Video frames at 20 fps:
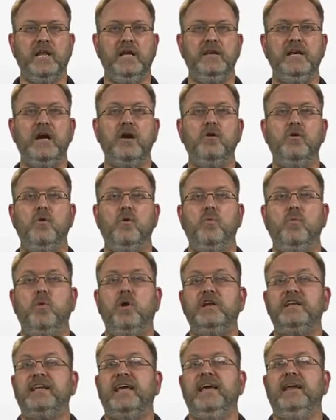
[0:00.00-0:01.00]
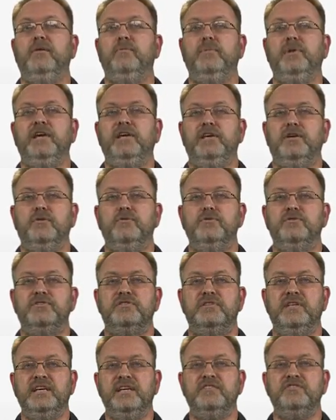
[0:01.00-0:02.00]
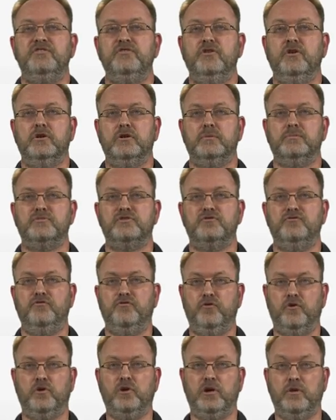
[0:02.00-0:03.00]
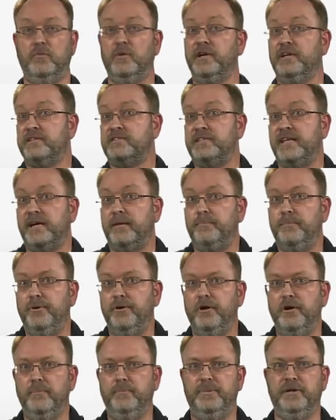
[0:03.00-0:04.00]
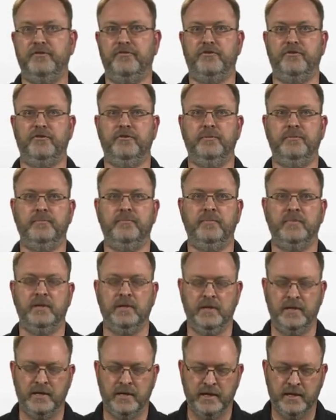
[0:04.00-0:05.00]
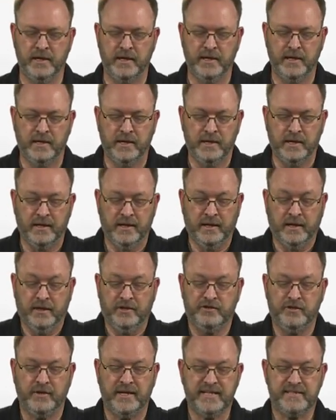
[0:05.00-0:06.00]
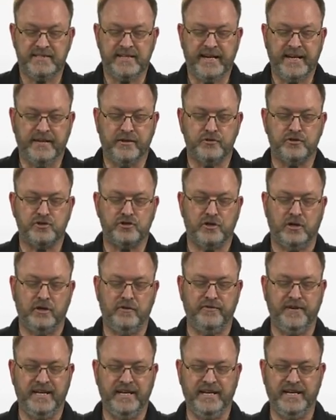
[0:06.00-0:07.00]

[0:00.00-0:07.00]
Now, what can we use these norms for? What is their purpose? So let's say you solve a